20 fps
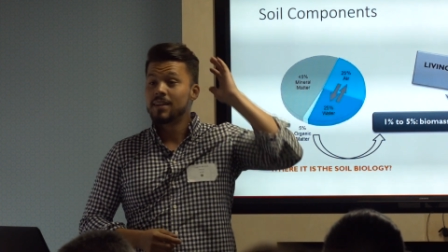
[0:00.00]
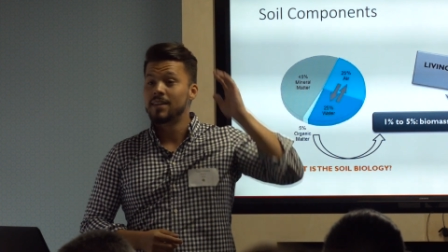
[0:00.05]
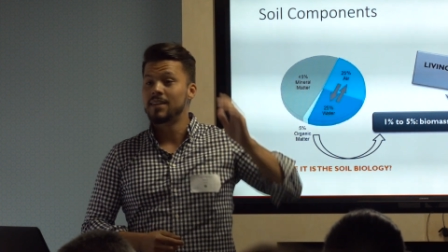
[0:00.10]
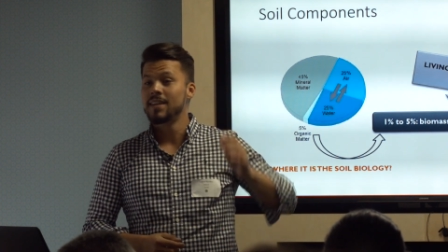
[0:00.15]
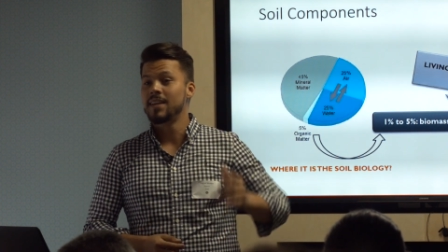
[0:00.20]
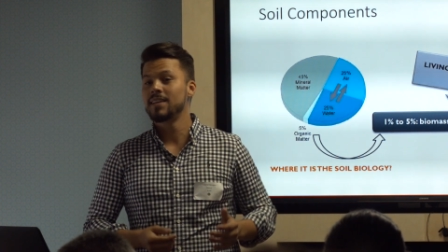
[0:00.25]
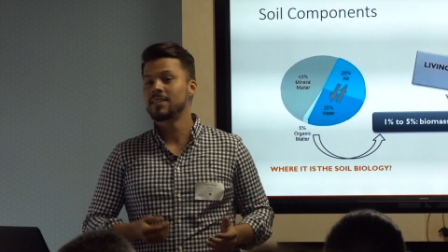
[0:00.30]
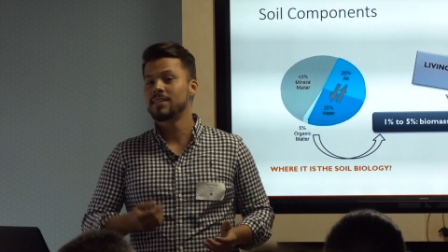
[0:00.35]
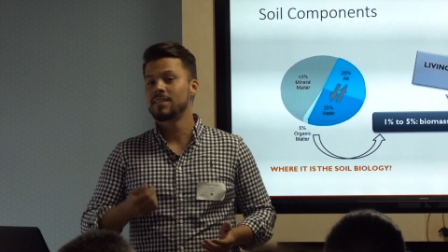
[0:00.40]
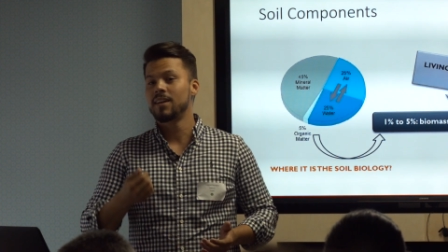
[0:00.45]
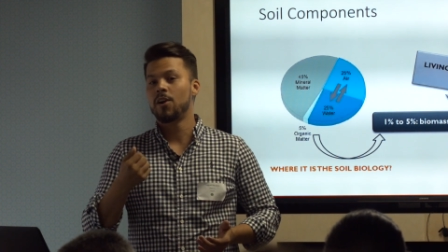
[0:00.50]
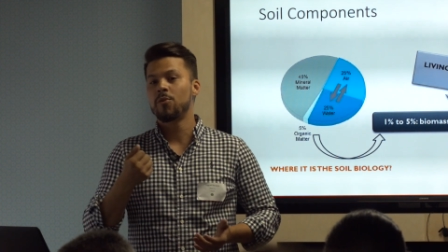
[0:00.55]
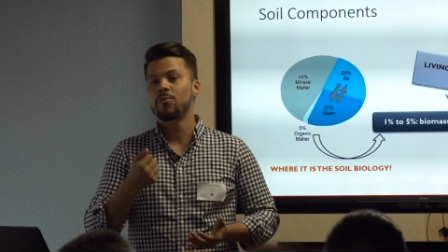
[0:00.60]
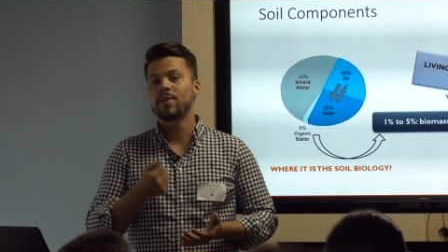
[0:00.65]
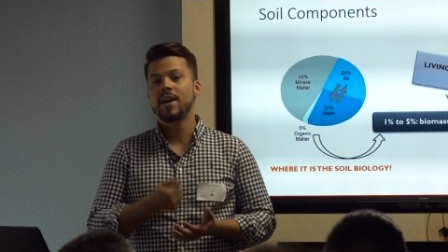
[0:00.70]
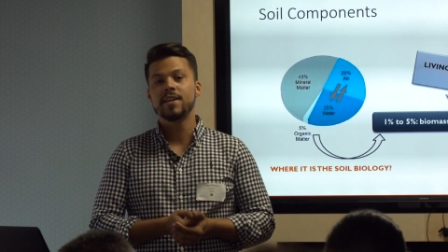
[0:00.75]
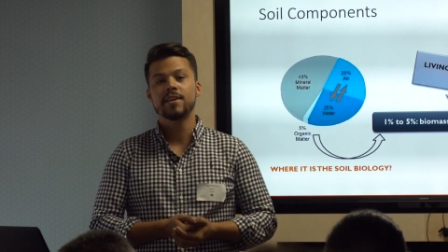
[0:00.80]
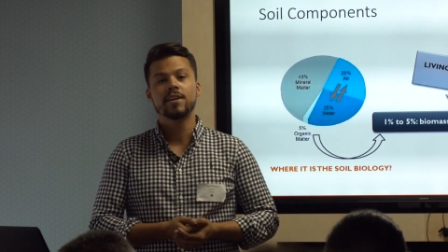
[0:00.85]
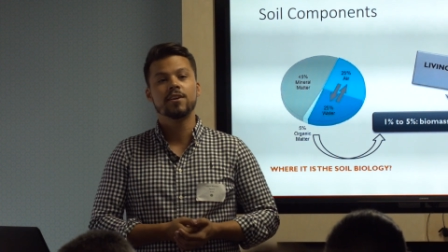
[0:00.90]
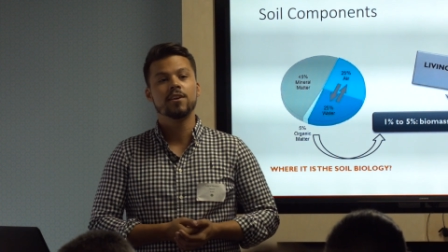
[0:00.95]
This
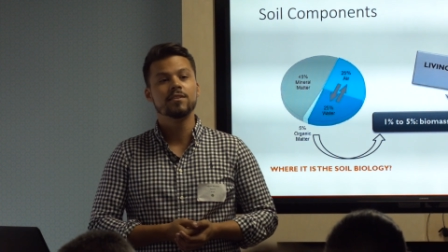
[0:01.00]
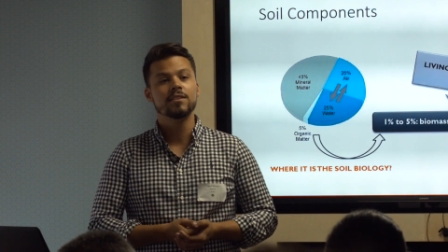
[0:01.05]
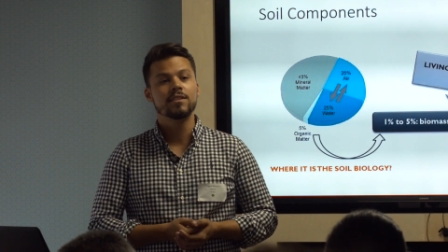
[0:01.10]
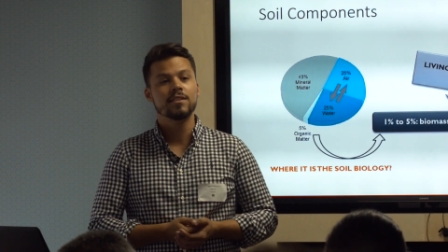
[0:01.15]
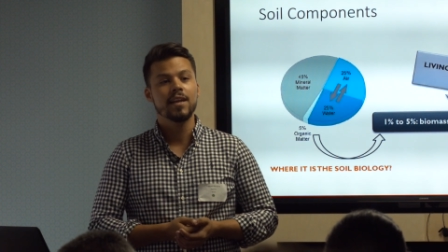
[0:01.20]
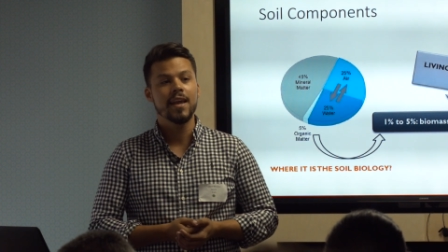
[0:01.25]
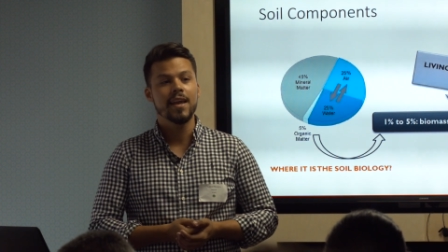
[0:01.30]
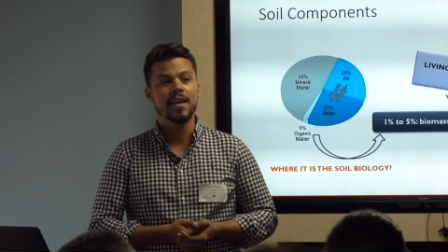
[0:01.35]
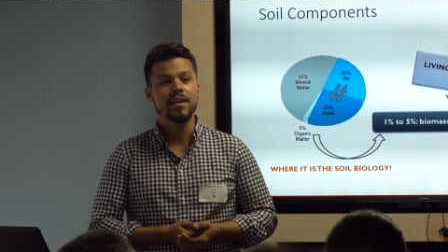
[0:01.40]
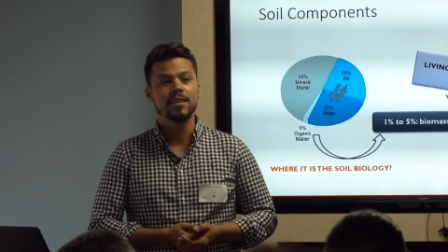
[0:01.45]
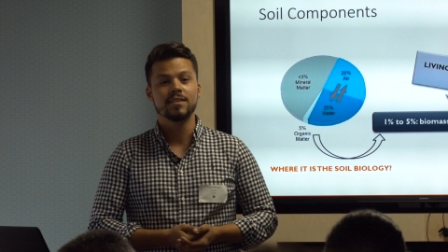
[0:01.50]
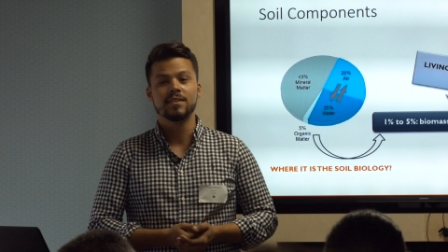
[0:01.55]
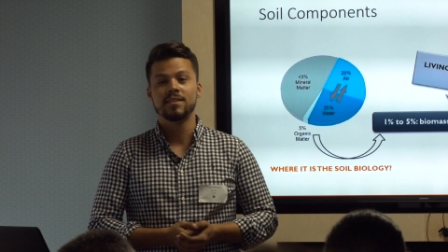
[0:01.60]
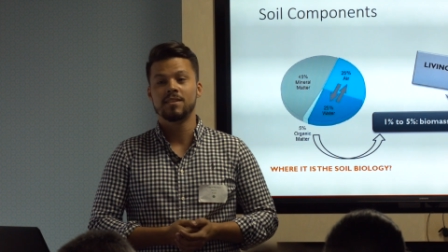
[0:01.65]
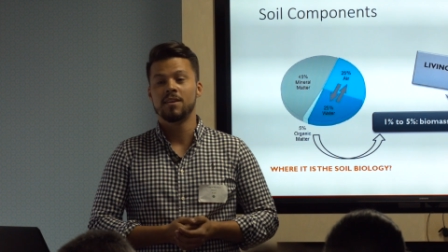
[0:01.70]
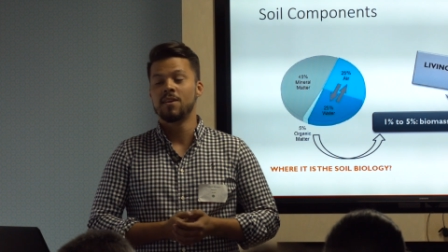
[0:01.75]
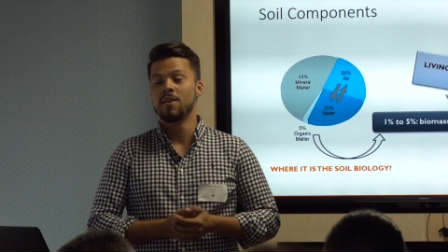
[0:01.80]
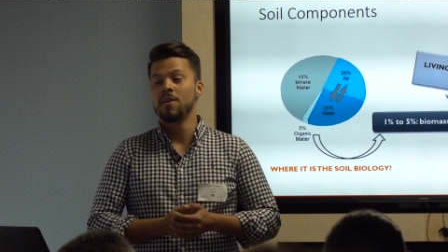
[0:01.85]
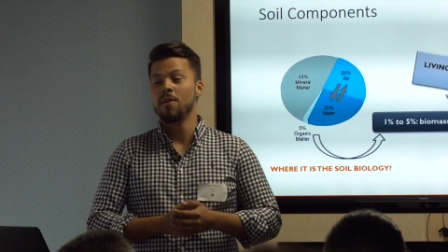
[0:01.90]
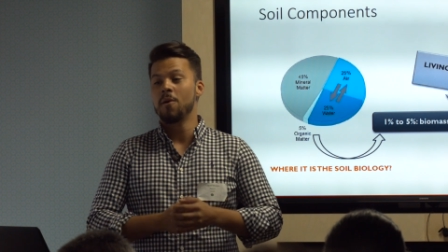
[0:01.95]
already
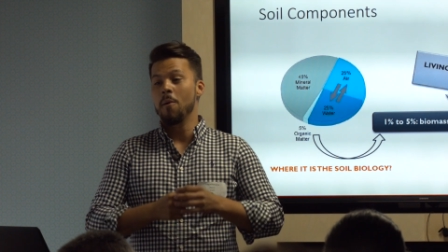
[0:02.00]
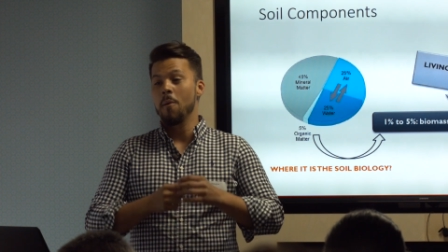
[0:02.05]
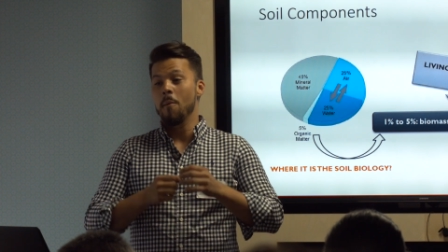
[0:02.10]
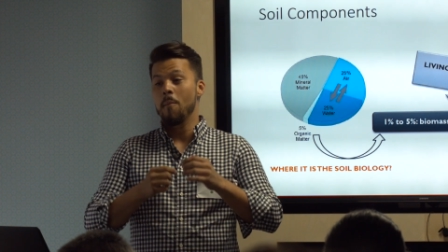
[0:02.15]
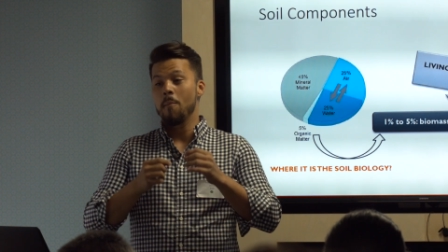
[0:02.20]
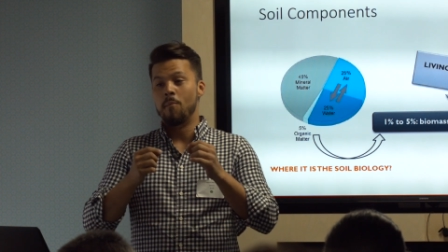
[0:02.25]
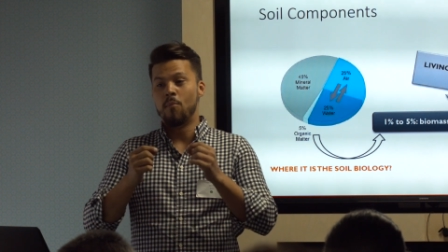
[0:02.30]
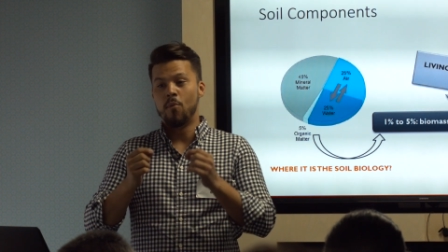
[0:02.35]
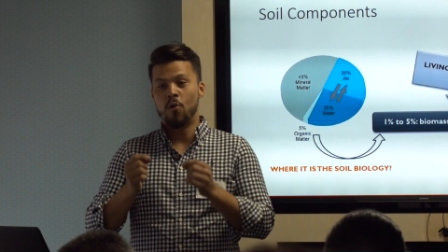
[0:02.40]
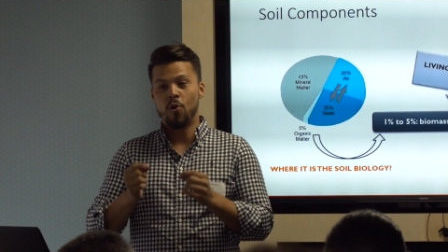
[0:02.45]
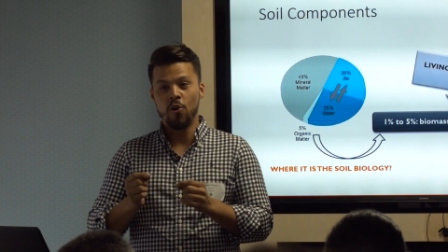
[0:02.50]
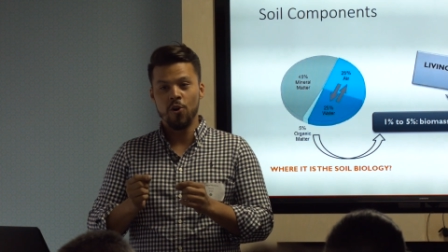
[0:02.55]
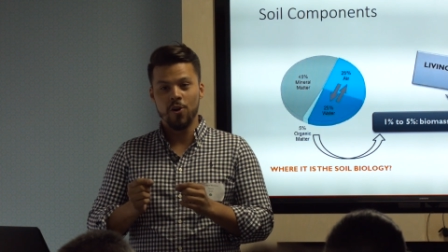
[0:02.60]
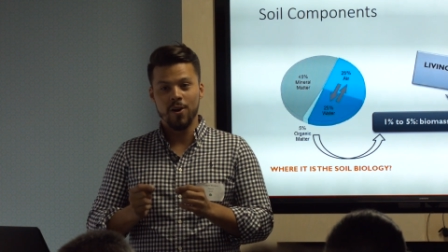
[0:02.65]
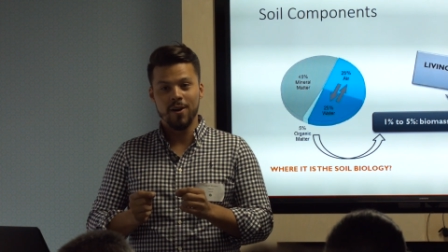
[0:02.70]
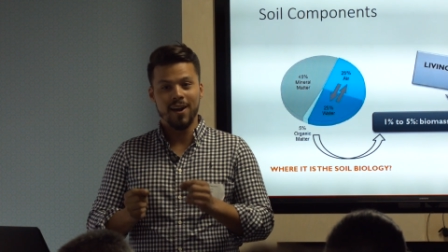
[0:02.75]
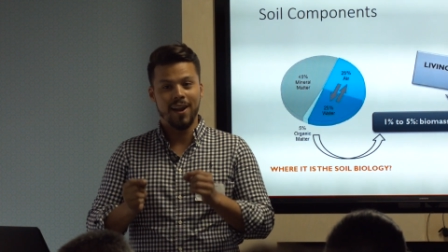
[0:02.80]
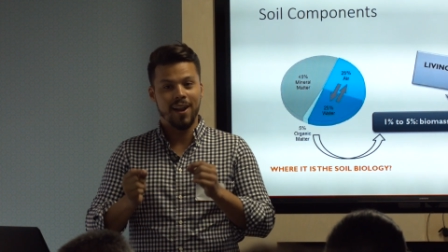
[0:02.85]
contains more